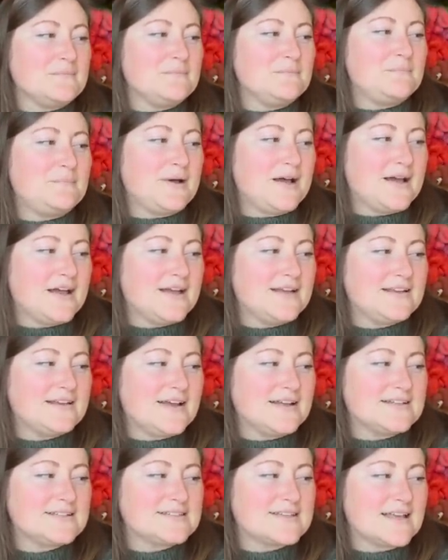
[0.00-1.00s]
But I
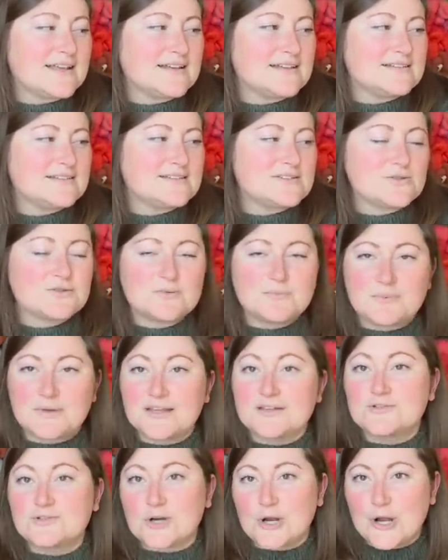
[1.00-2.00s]
decided, so the
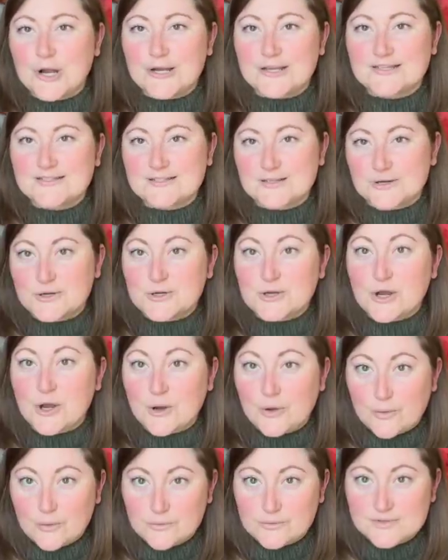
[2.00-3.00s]
big draw is their
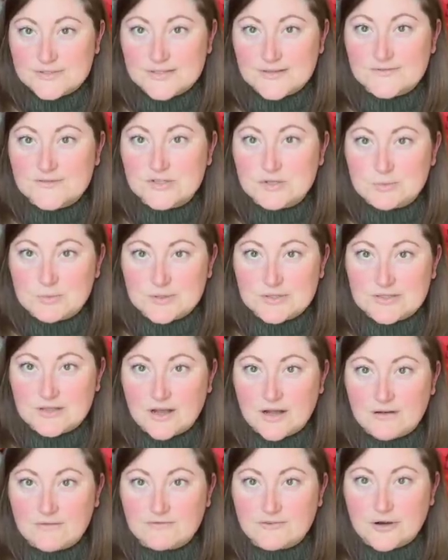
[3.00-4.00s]
cones of Super
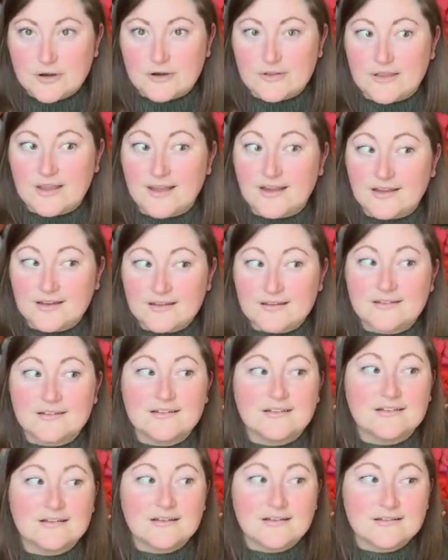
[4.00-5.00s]
Soft are like
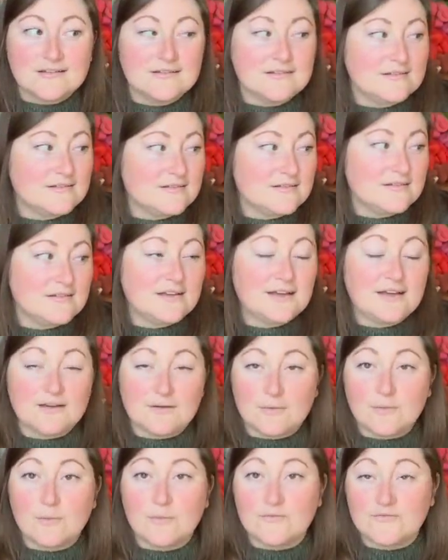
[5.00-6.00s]

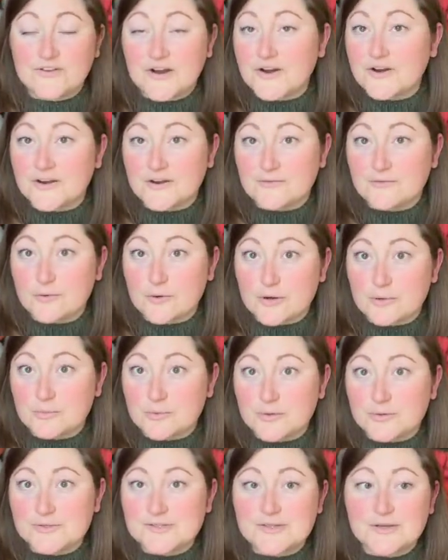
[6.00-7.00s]
very
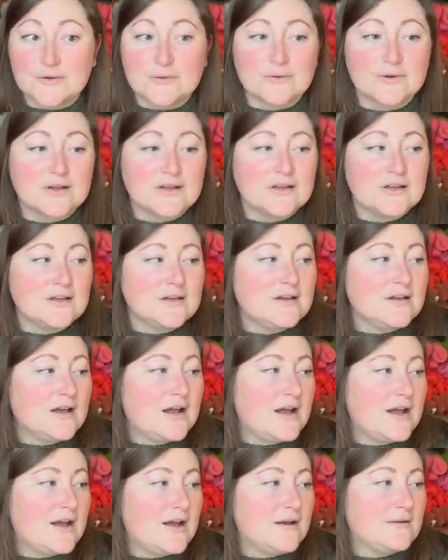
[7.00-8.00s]
affordable. So
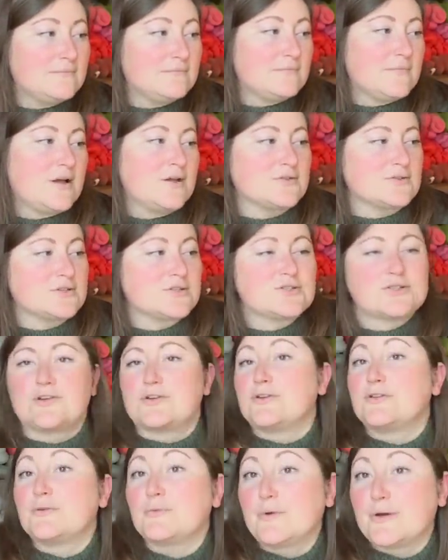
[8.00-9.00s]
I'll just show
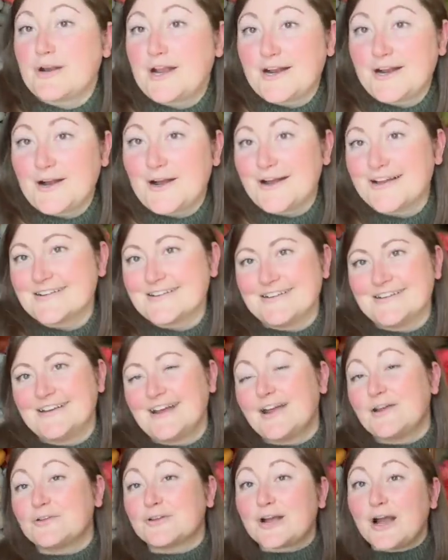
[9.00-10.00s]
you the one I got. I
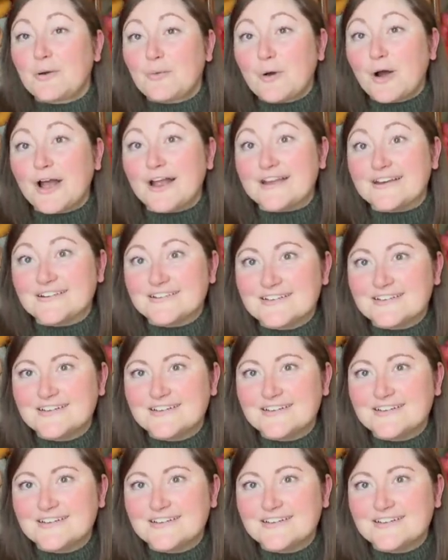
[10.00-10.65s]
only got one.